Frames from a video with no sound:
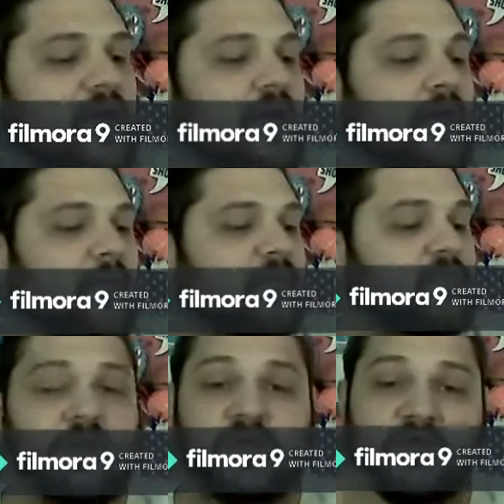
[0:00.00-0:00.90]

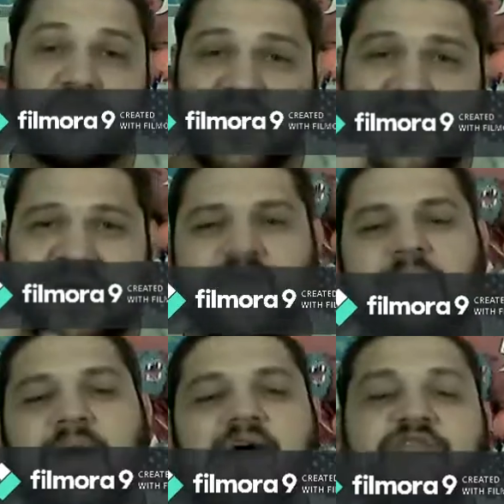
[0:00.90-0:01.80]
So you've got to have
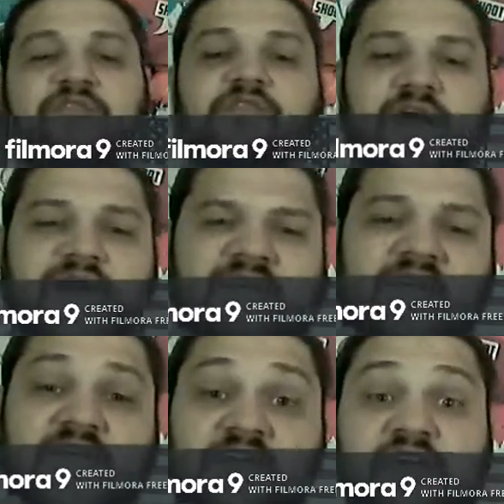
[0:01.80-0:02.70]
that passion. You've got to have
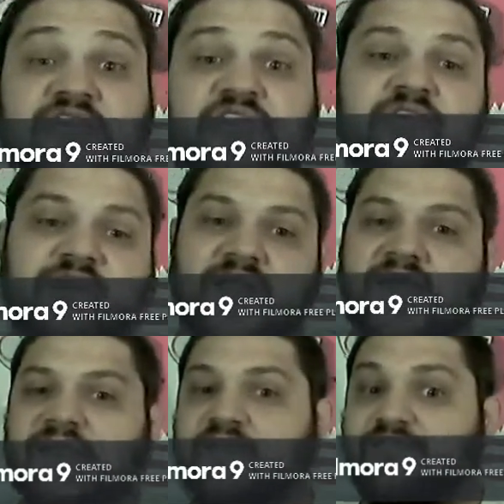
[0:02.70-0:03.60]
that energy. You got to
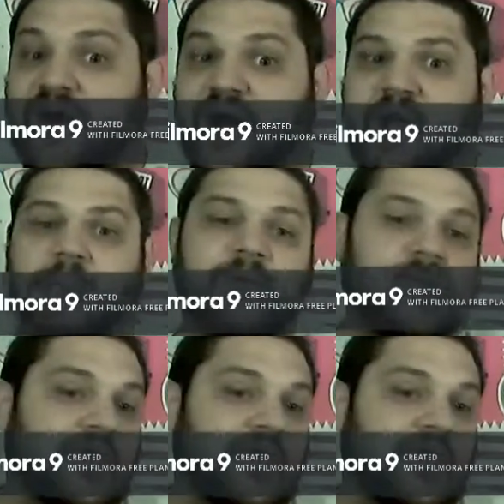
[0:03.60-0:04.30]
have that vibe.